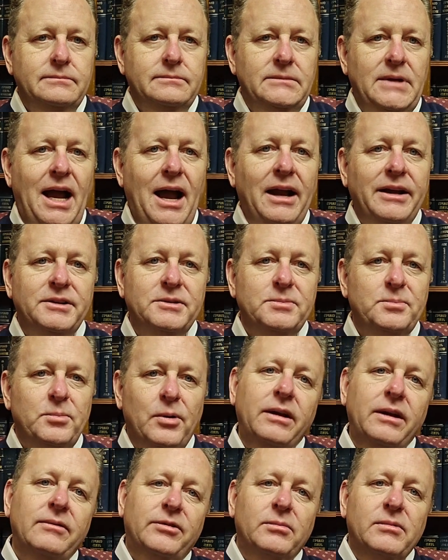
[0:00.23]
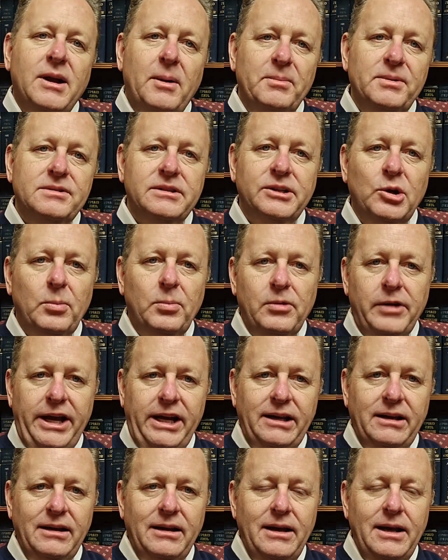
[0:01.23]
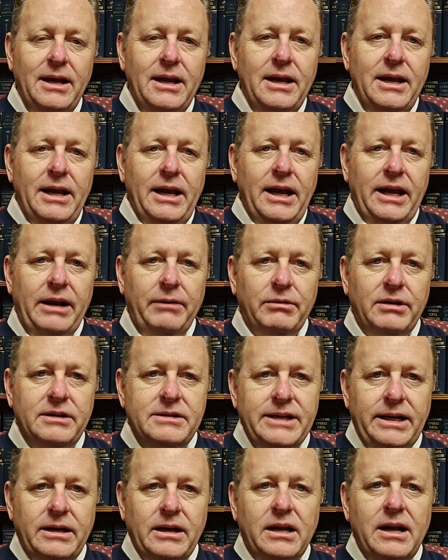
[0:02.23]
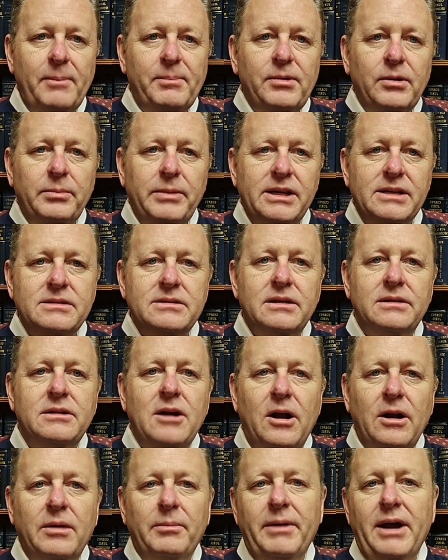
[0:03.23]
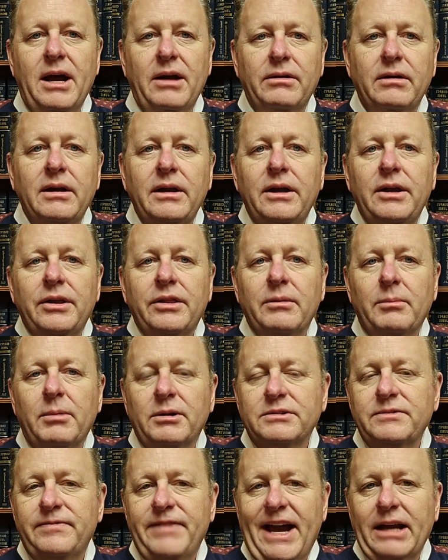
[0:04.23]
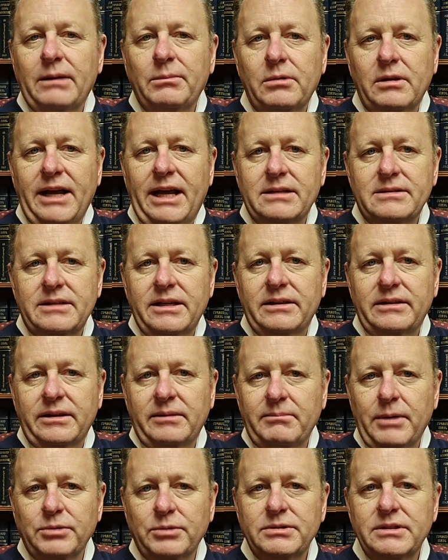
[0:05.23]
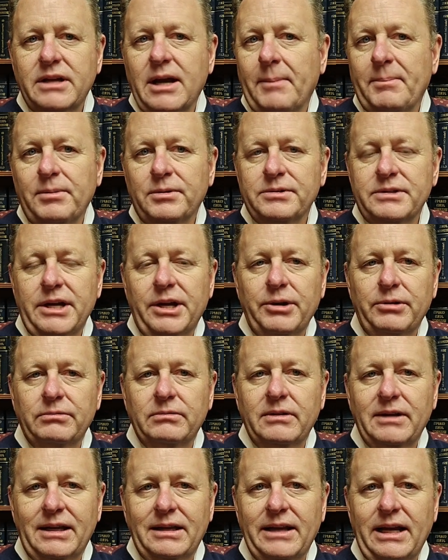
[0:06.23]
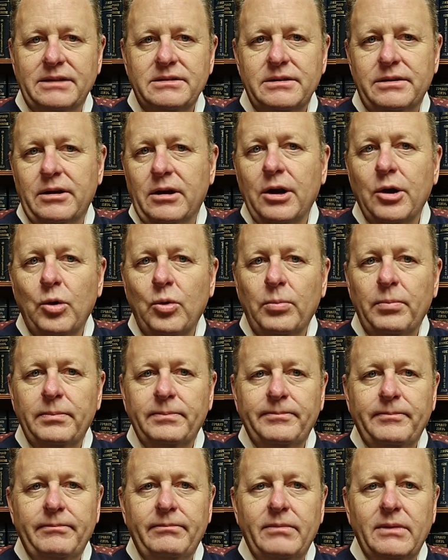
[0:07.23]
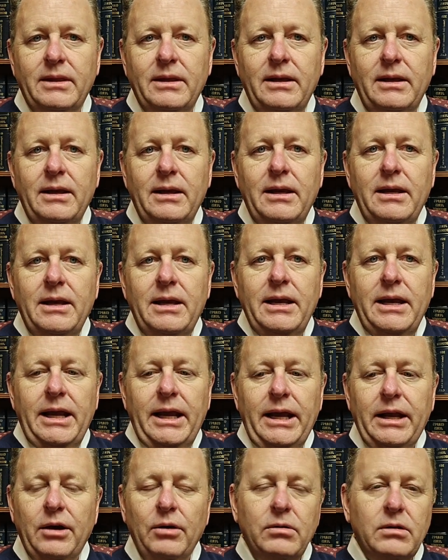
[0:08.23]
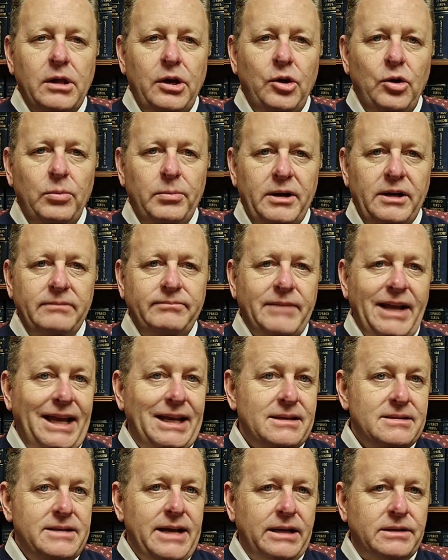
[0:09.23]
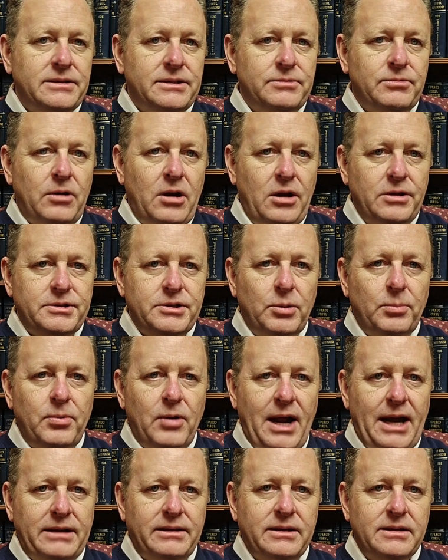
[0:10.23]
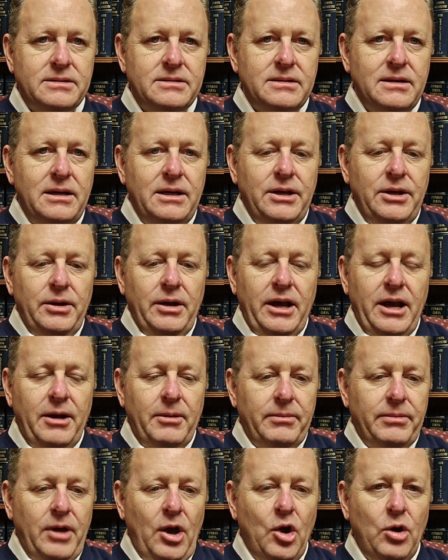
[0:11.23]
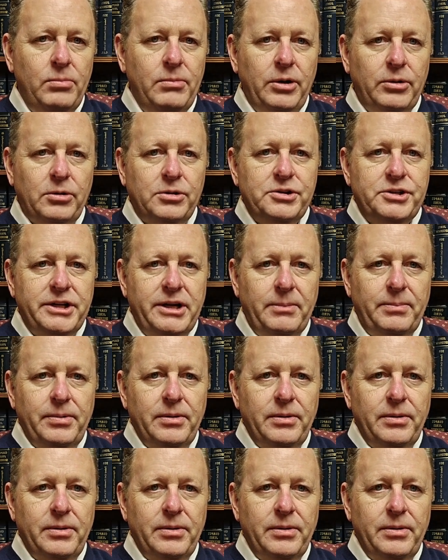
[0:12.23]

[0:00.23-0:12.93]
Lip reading: Hi, it's Brett from Compass Legal Planning, and I want to take a couple of minutes to talk about the most valuable asset that most couples own, and that's their home. In Oklahoma and in Texas, where I also practice, home ownership